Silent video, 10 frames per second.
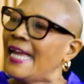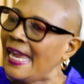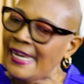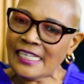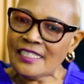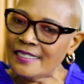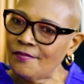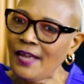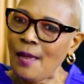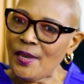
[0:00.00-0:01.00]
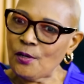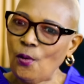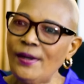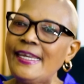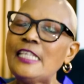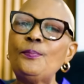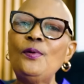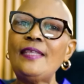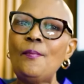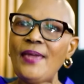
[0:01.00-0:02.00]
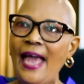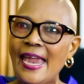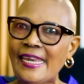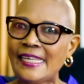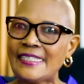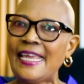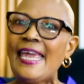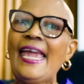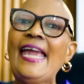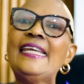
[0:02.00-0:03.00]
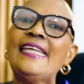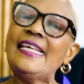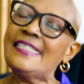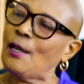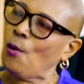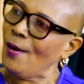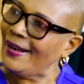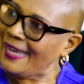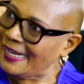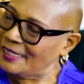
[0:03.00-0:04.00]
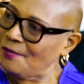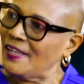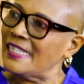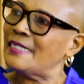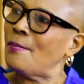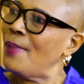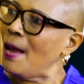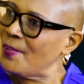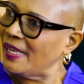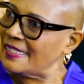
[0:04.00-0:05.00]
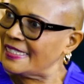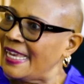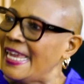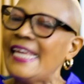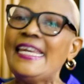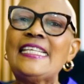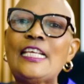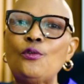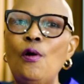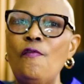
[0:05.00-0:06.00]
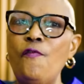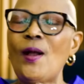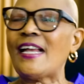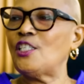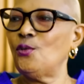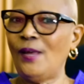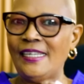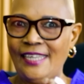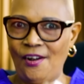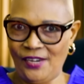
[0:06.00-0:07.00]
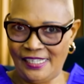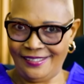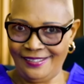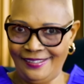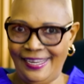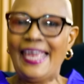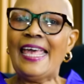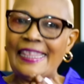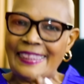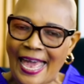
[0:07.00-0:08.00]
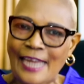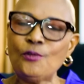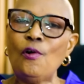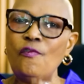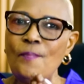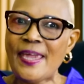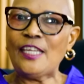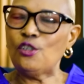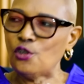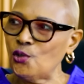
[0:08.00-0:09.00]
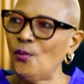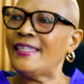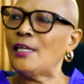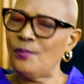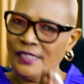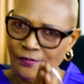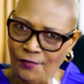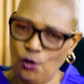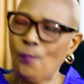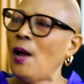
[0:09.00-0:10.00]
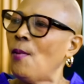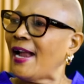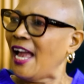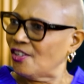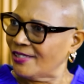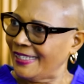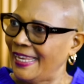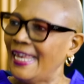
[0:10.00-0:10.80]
elections have come and gone, let's put them behind us. And as a collective, as Zimbabweans, let us all focus in one direction. That of making sure that we develop our country,